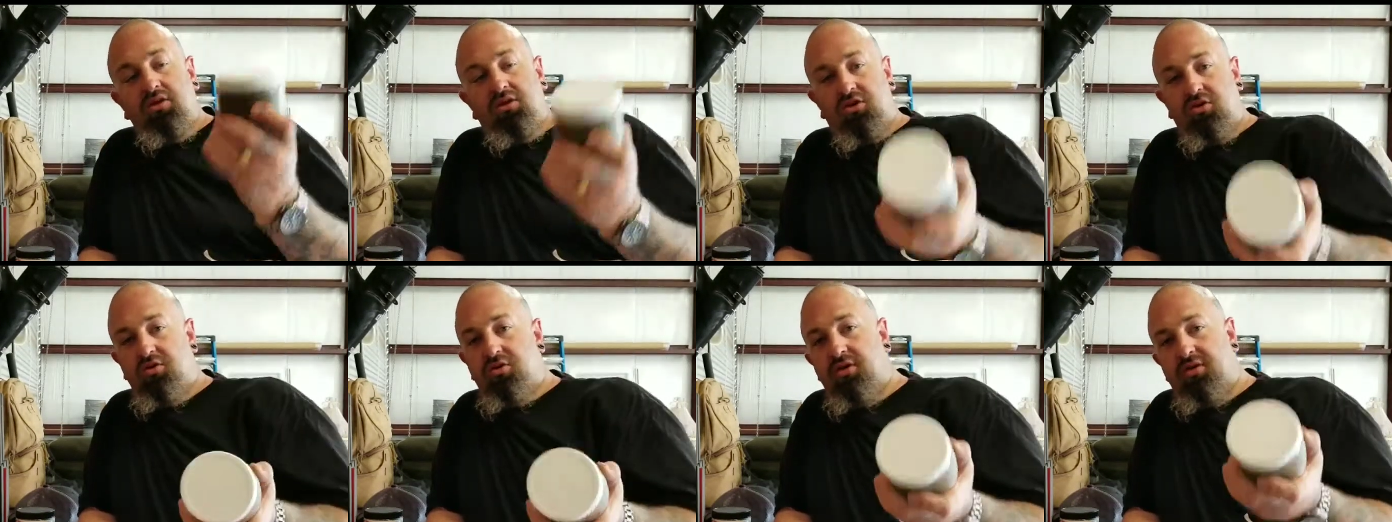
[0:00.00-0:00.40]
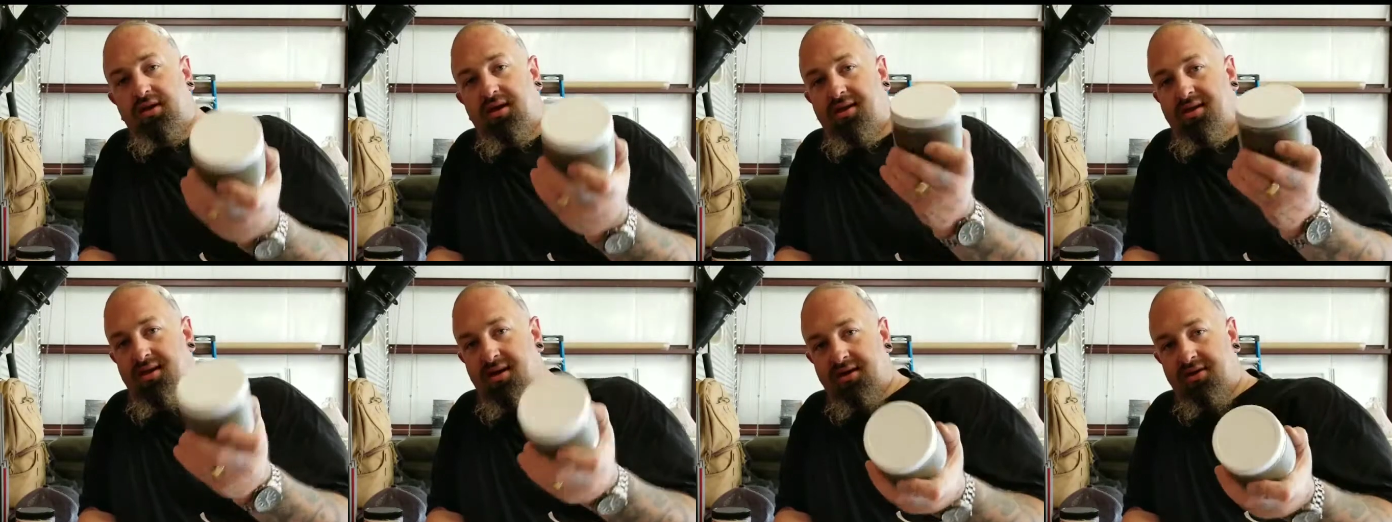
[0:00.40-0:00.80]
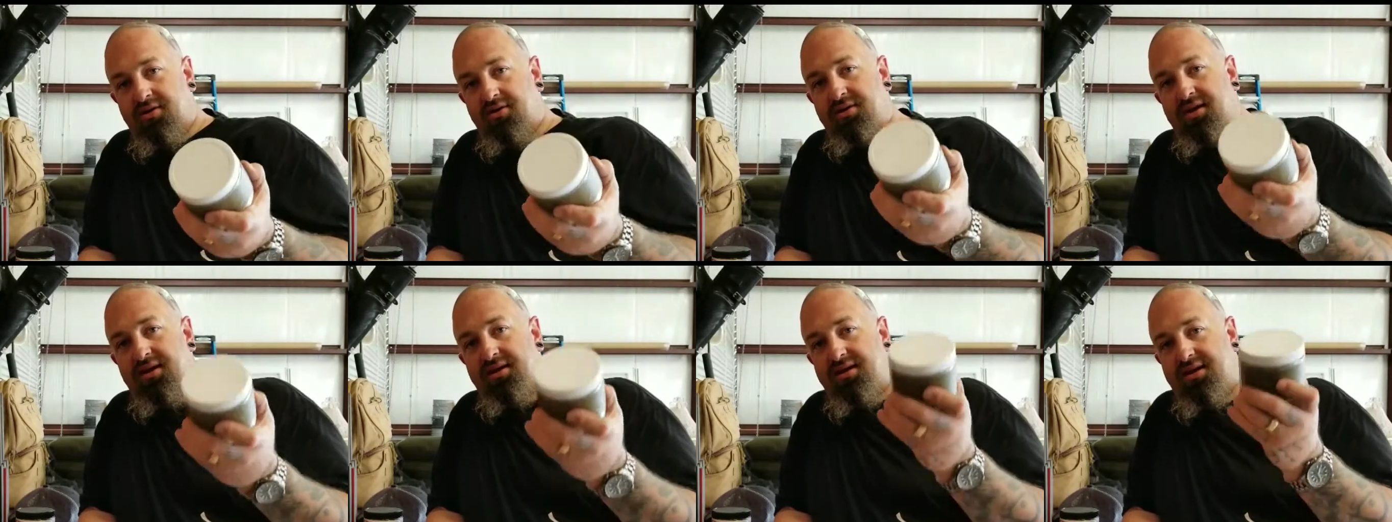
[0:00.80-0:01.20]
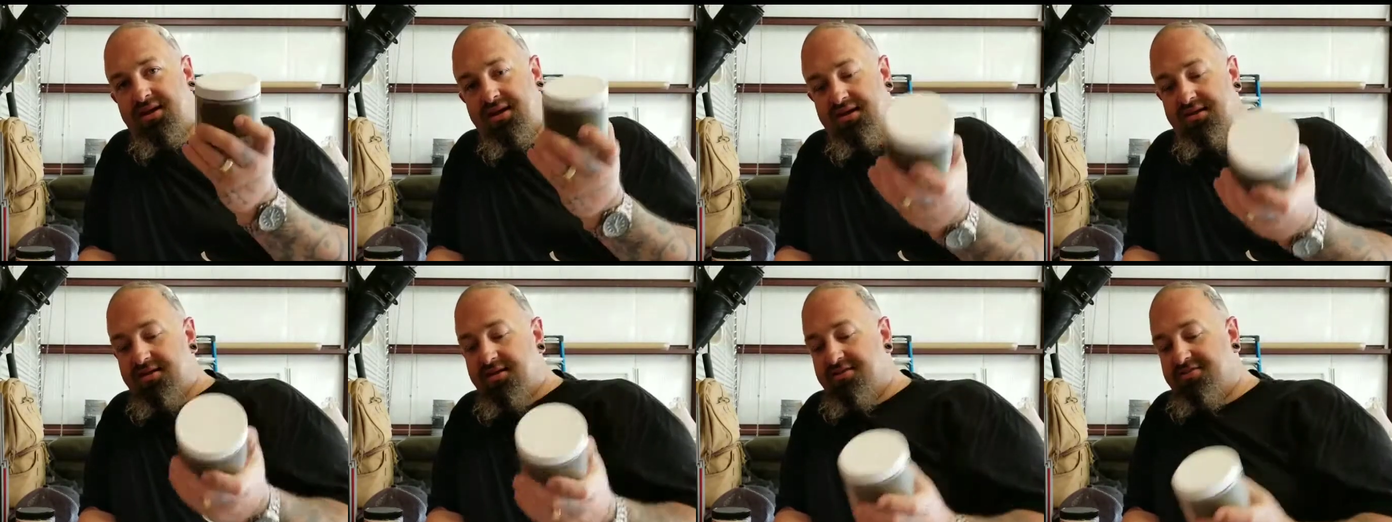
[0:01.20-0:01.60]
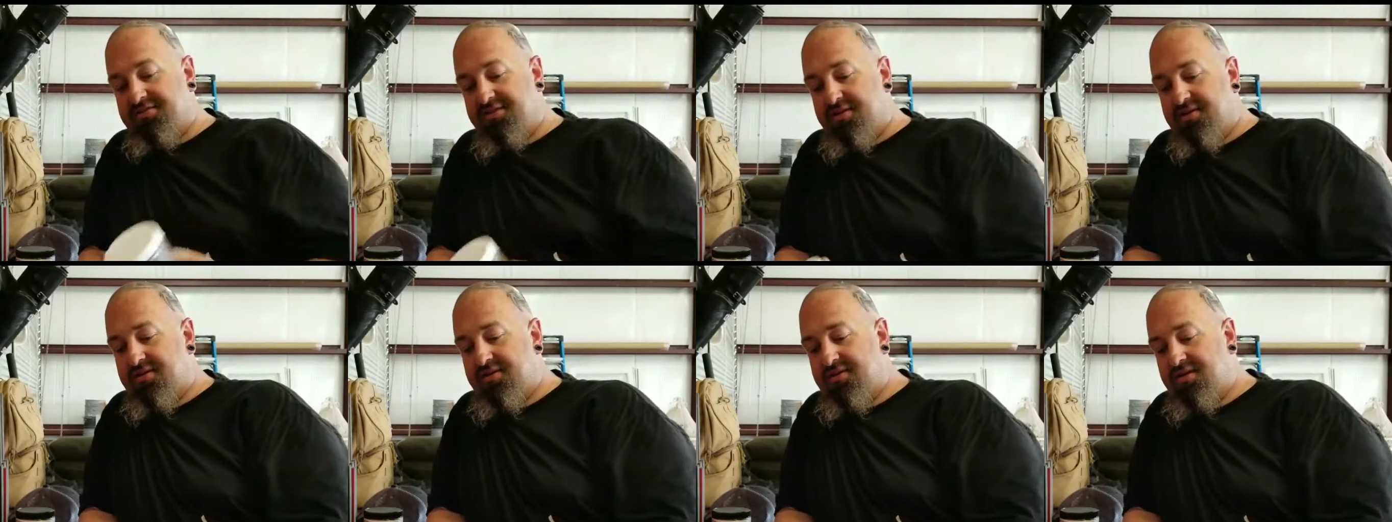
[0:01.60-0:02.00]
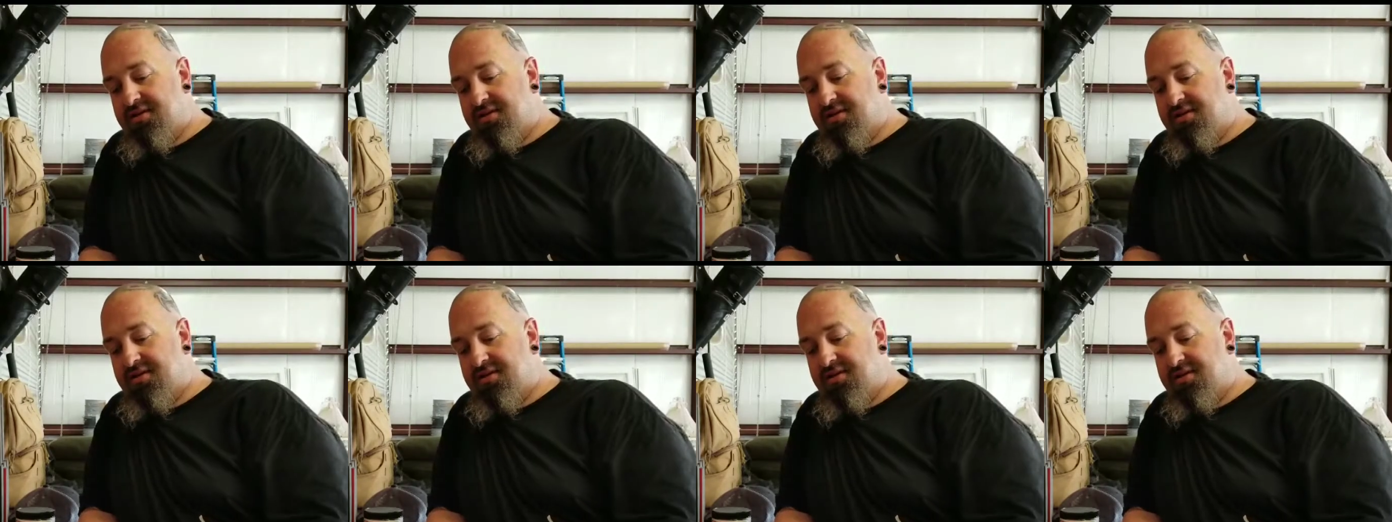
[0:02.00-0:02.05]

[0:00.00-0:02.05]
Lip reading: You know that and I know that, he doesn't.